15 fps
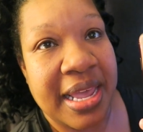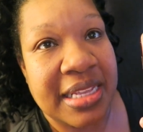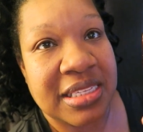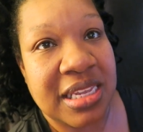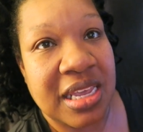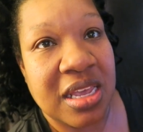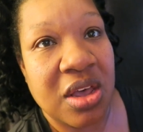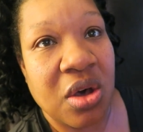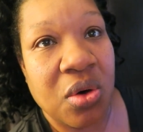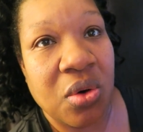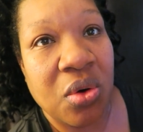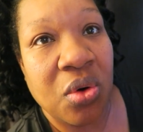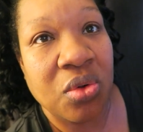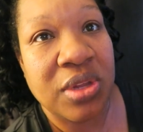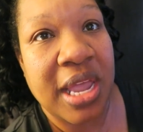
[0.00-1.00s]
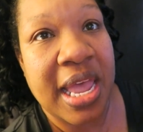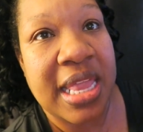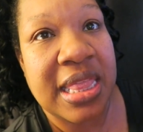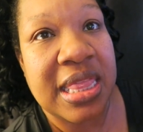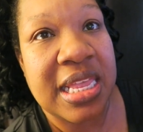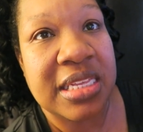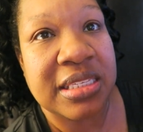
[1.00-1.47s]
it's in gold
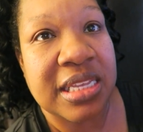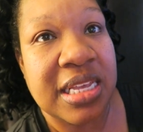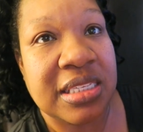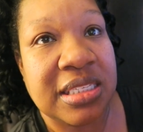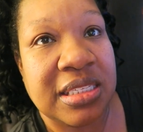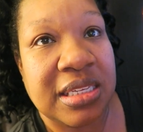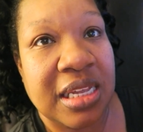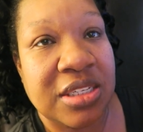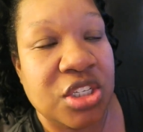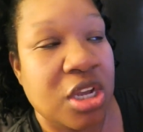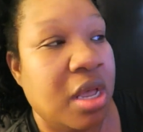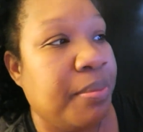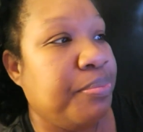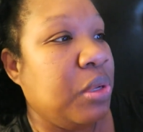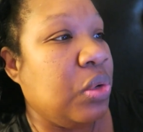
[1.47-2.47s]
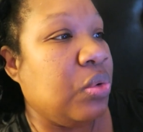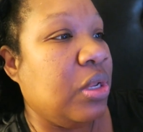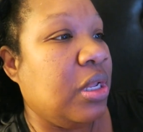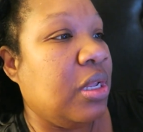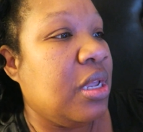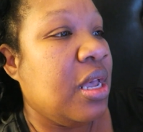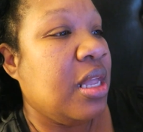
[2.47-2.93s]
and this is such a
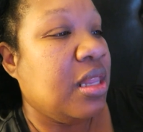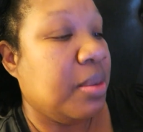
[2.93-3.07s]
beauty.